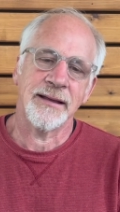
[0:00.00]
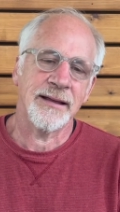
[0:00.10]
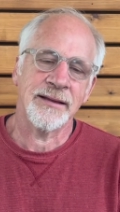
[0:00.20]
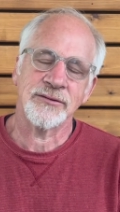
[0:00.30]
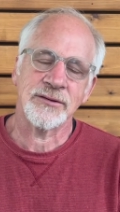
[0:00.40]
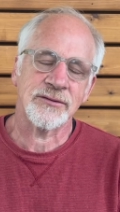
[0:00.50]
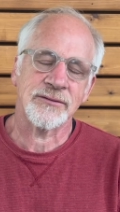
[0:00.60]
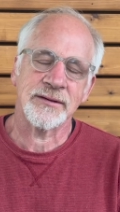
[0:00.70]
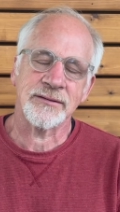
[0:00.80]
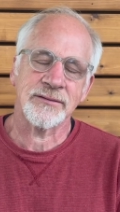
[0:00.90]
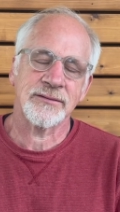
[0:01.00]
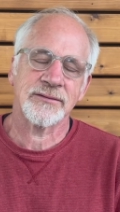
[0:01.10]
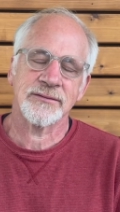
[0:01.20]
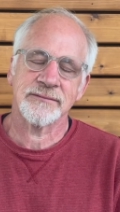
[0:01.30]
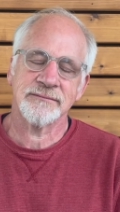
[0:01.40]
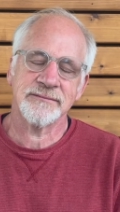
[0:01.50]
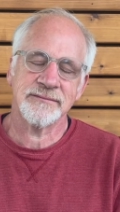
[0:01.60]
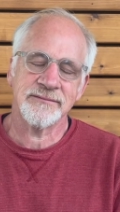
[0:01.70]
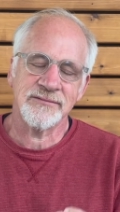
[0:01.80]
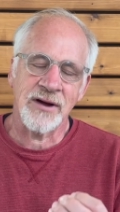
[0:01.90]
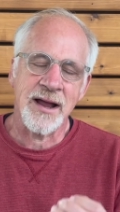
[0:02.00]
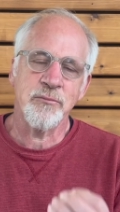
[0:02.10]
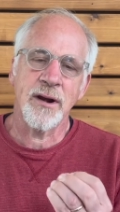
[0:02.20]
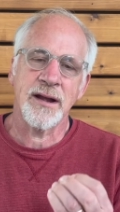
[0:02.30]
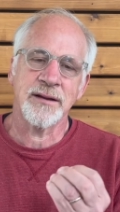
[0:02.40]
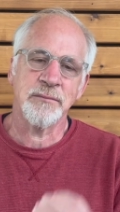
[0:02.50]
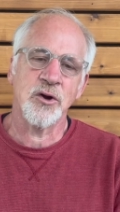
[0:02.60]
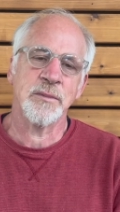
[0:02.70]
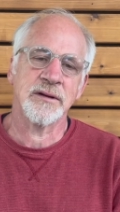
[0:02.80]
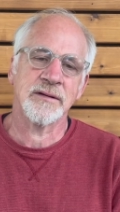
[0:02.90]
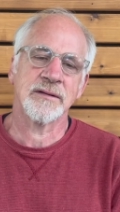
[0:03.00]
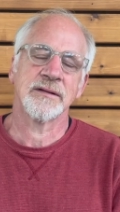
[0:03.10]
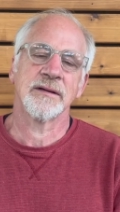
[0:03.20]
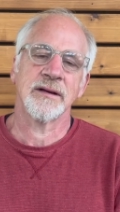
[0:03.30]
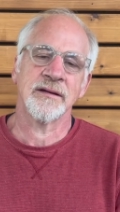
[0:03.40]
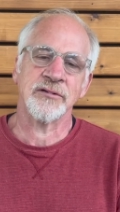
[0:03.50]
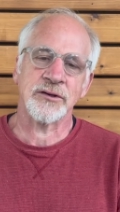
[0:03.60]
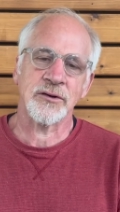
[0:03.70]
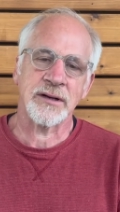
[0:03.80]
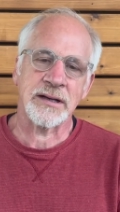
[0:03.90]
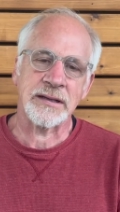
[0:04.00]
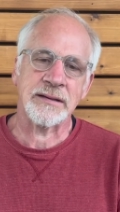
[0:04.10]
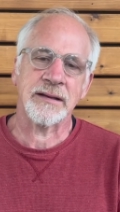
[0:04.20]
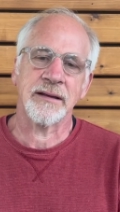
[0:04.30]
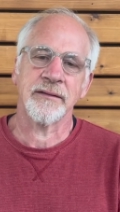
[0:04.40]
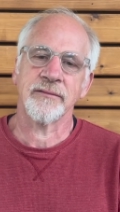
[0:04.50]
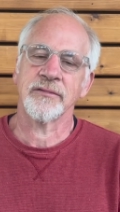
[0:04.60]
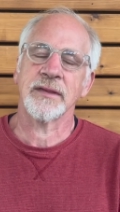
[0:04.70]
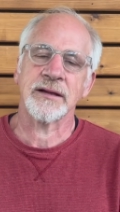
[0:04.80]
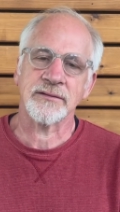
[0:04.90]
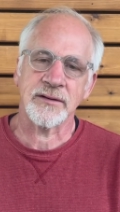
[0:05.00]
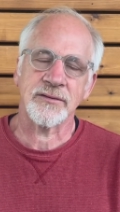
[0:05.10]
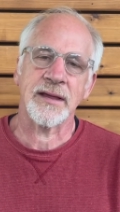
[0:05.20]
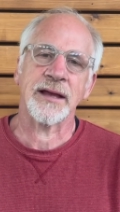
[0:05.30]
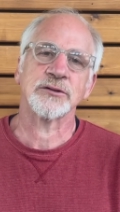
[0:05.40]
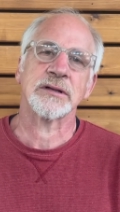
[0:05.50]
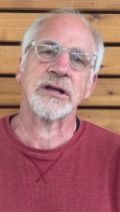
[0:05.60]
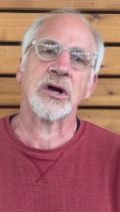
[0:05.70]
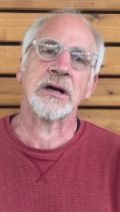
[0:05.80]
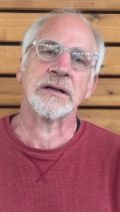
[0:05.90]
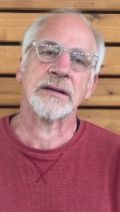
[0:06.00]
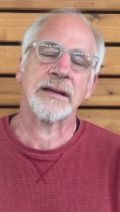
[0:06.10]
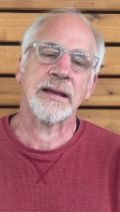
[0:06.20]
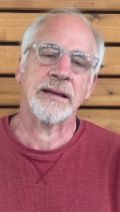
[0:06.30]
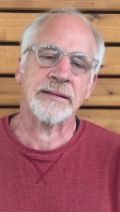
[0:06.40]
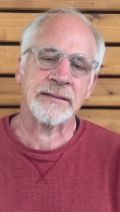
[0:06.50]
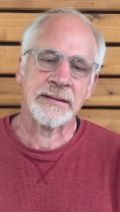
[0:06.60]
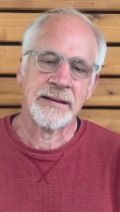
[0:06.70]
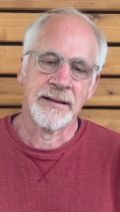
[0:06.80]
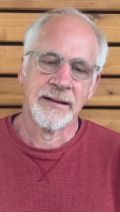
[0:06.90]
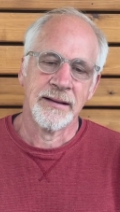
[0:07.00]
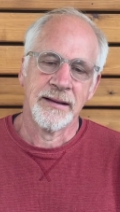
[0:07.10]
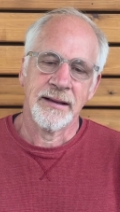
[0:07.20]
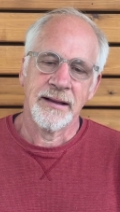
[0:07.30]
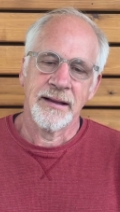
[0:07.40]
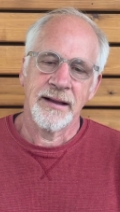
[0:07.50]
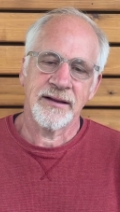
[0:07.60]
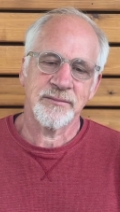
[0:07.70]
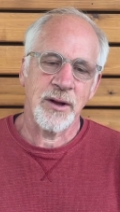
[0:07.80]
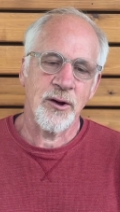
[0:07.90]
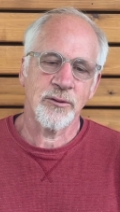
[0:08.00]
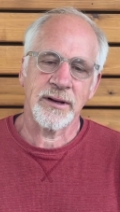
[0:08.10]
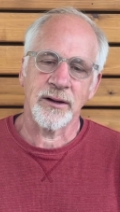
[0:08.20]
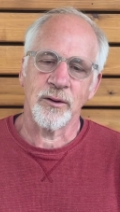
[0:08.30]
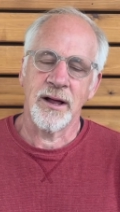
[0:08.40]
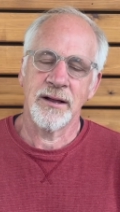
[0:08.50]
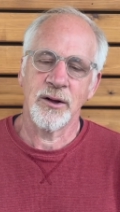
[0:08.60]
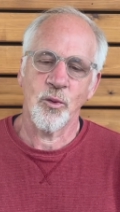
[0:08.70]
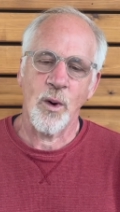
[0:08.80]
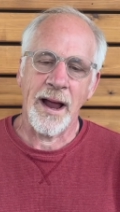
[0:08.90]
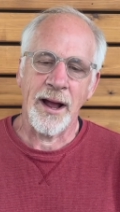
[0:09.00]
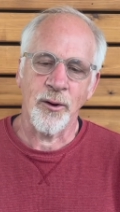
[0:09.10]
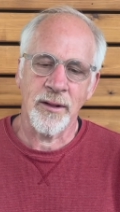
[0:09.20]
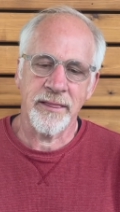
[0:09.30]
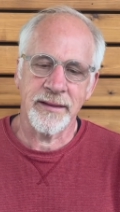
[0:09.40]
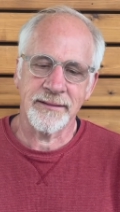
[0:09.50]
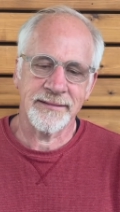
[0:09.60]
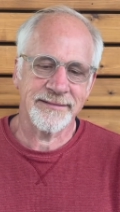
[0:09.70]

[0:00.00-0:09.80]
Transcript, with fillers: it's just this vibrating moment of eternity, things as they actually are. And it's my own little wow that